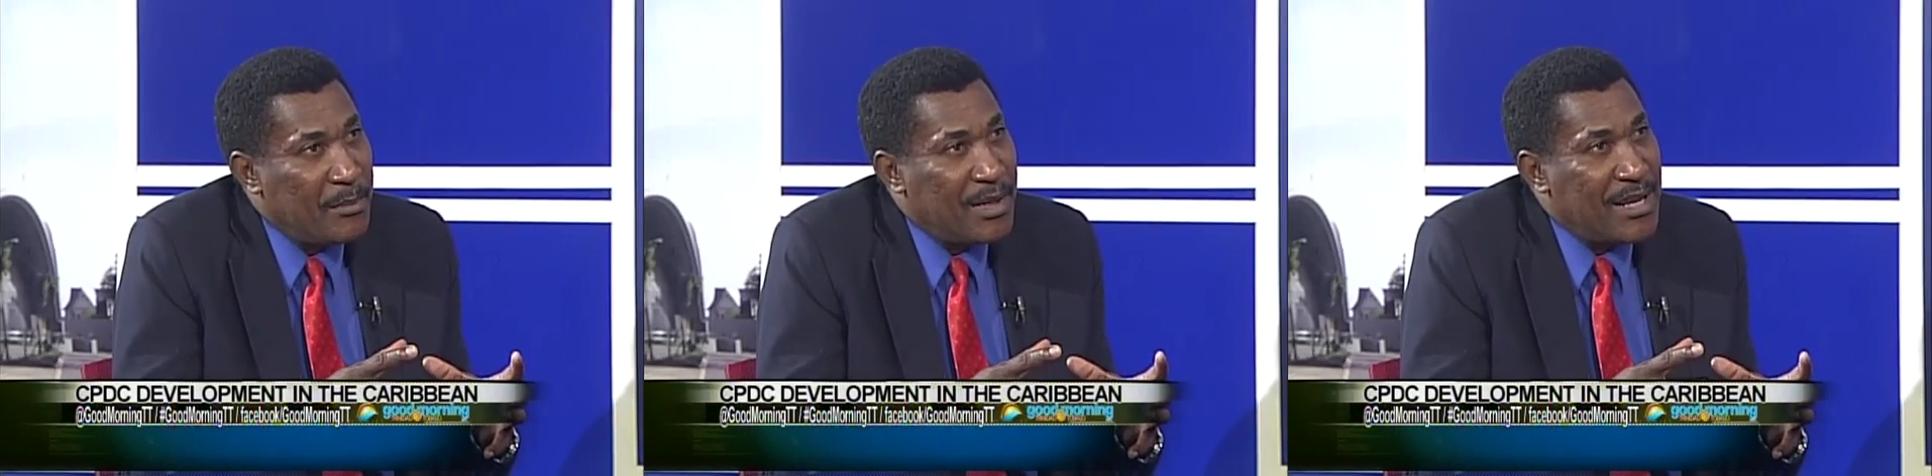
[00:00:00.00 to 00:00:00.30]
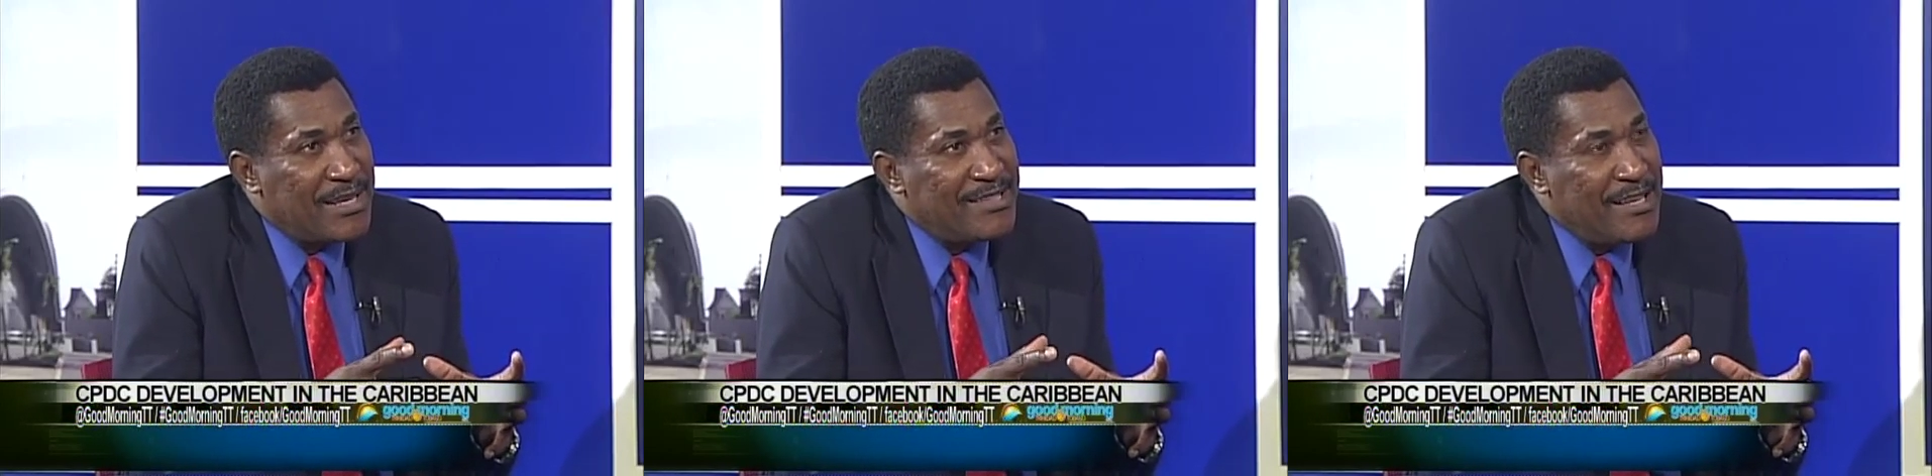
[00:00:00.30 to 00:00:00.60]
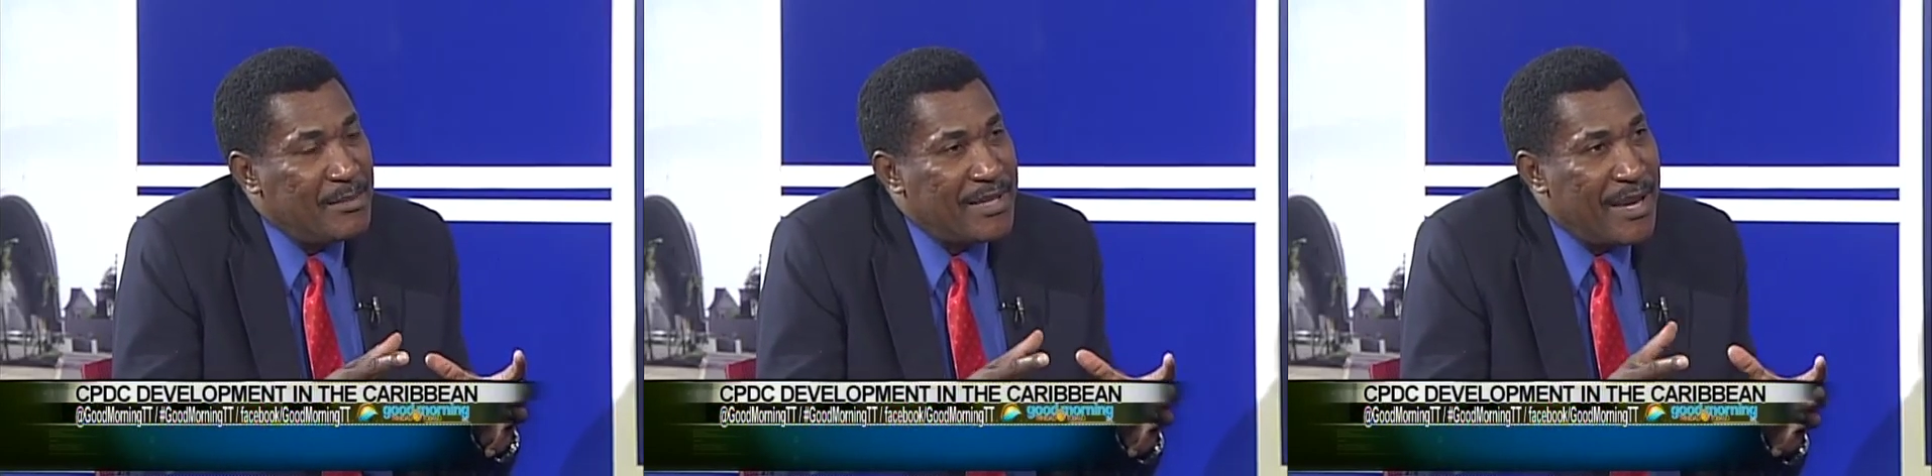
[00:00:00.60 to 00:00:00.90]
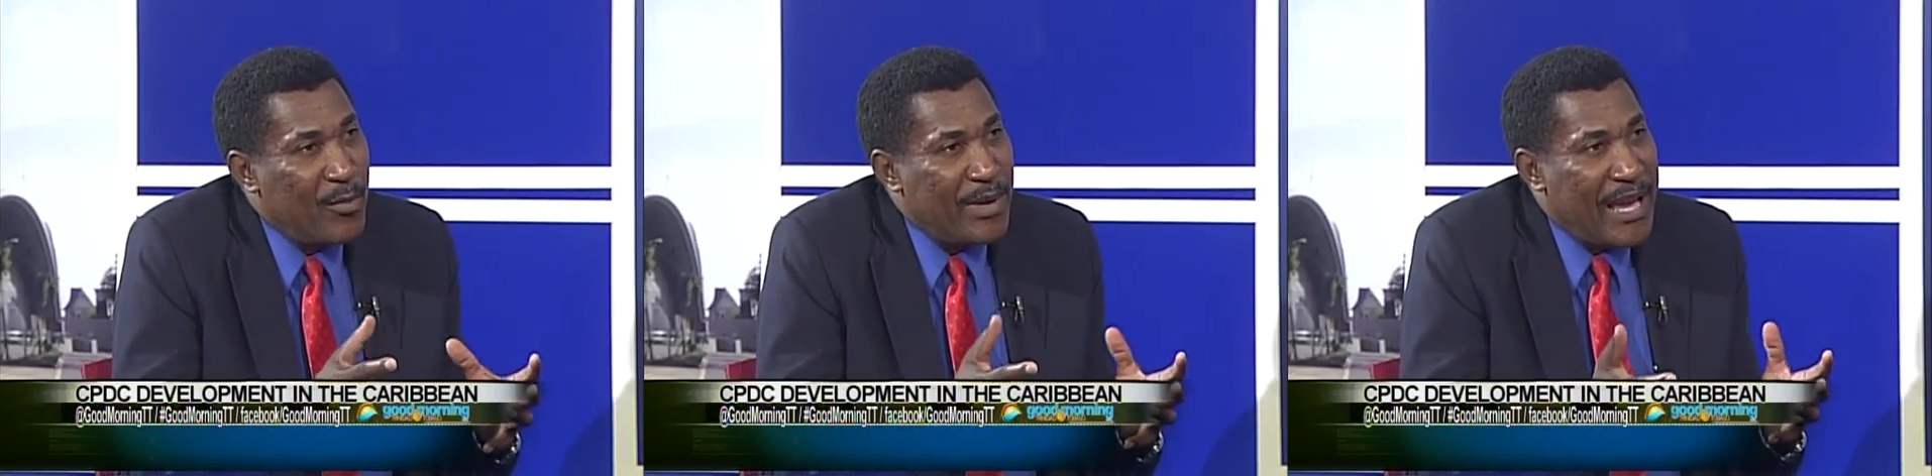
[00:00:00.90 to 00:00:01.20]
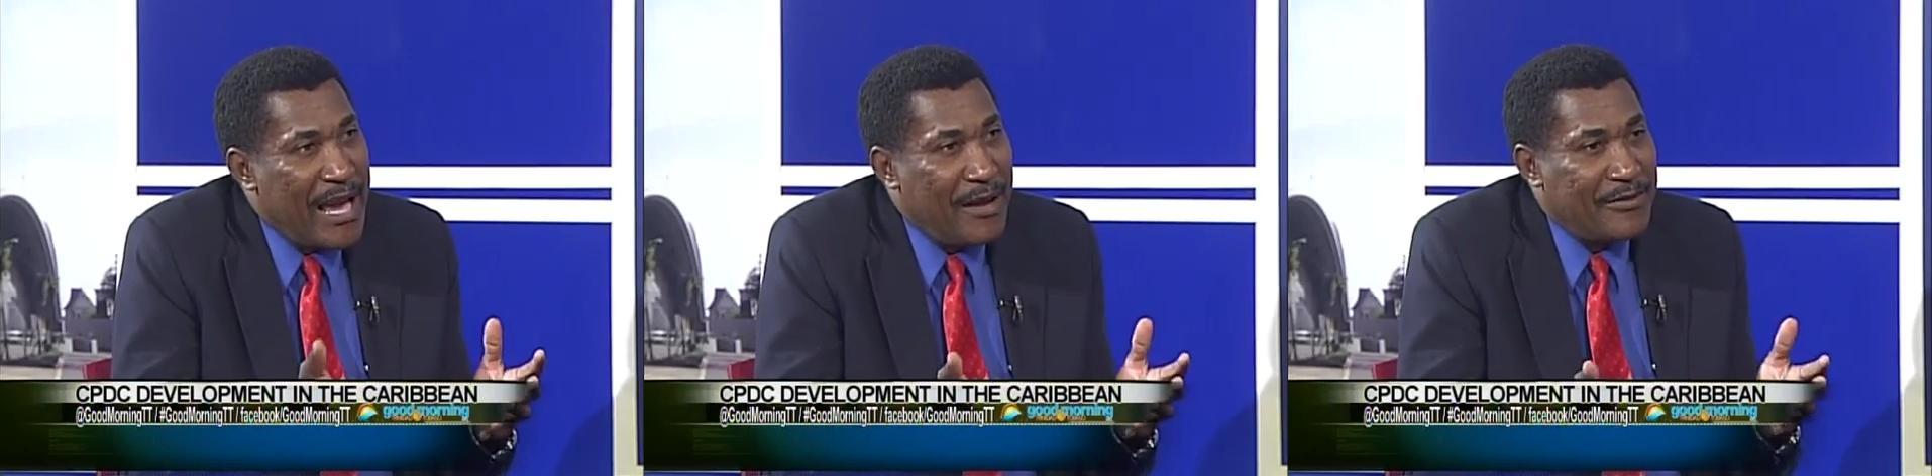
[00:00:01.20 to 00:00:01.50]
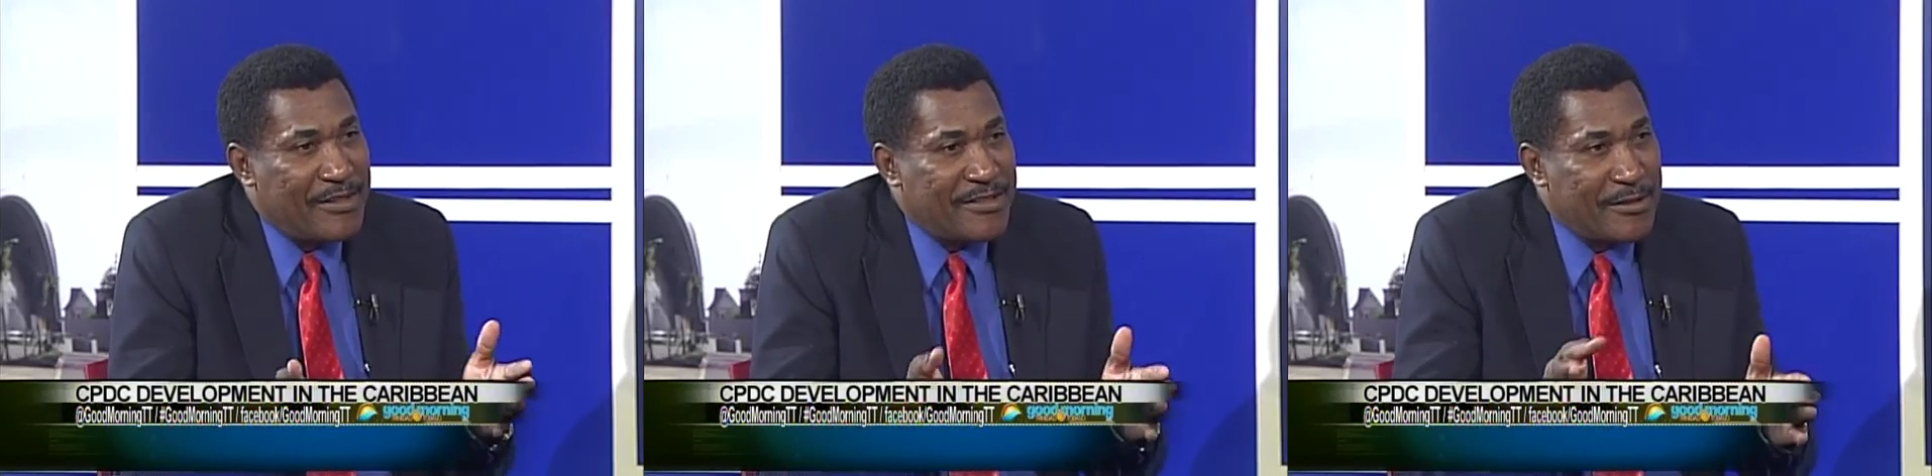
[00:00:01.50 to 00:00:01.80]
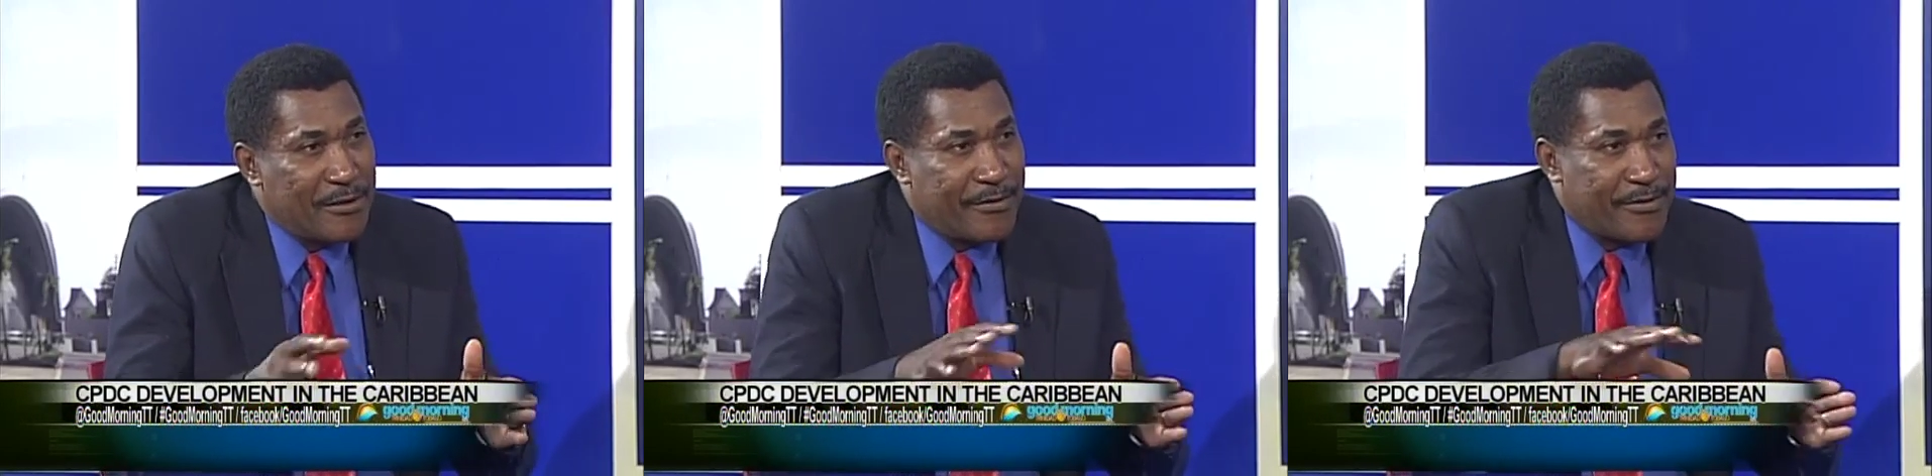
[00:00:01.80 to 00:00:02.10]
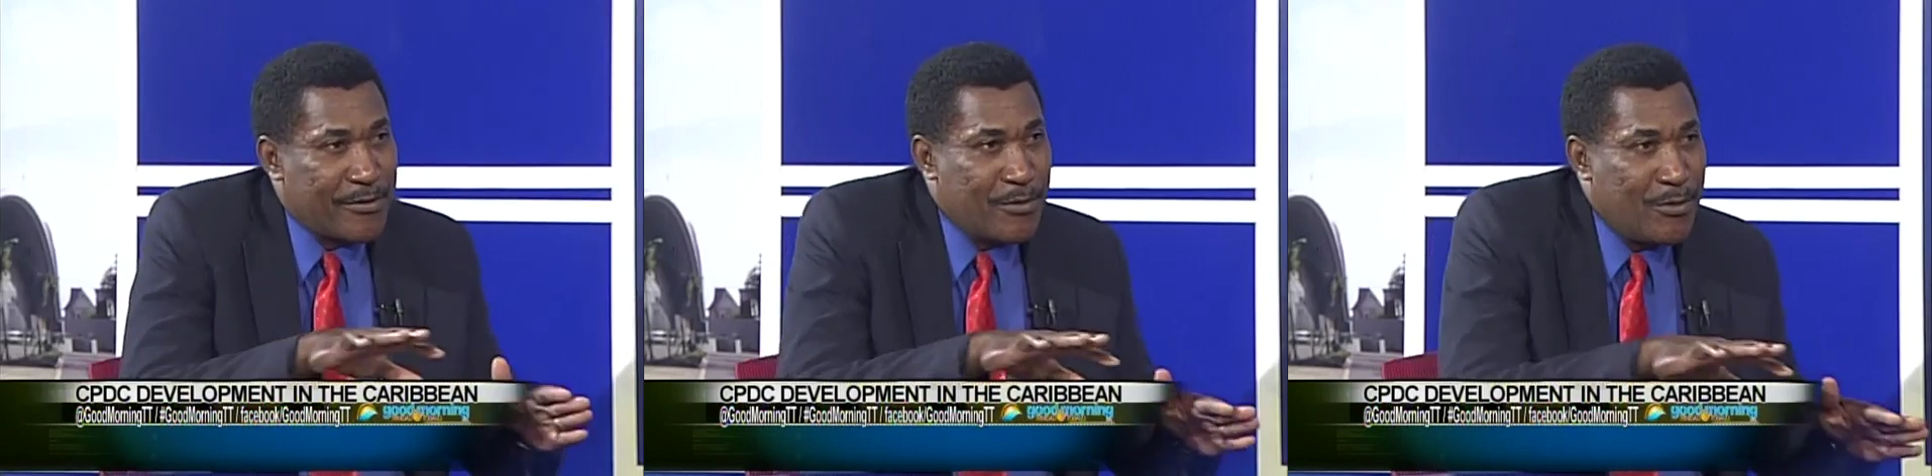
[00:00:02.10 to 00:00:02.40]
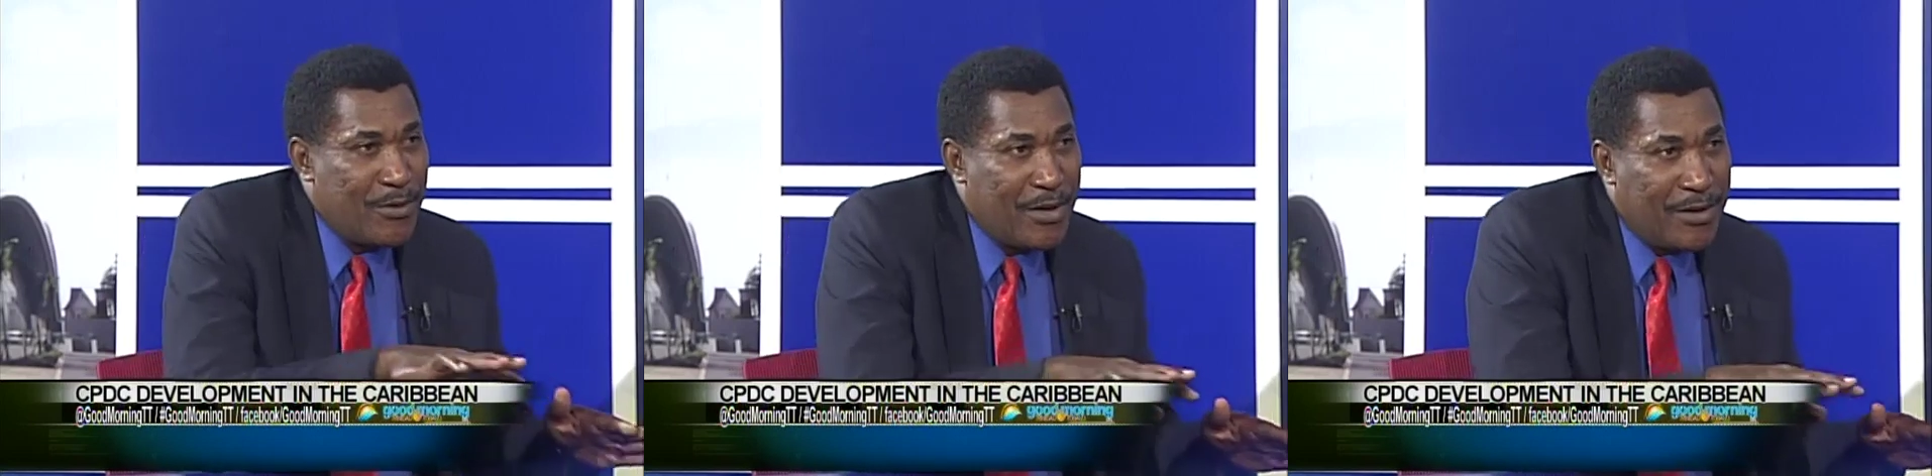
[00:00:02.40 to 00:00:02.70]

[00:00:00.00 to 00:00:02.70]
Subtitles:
but at the same time, we have to surf through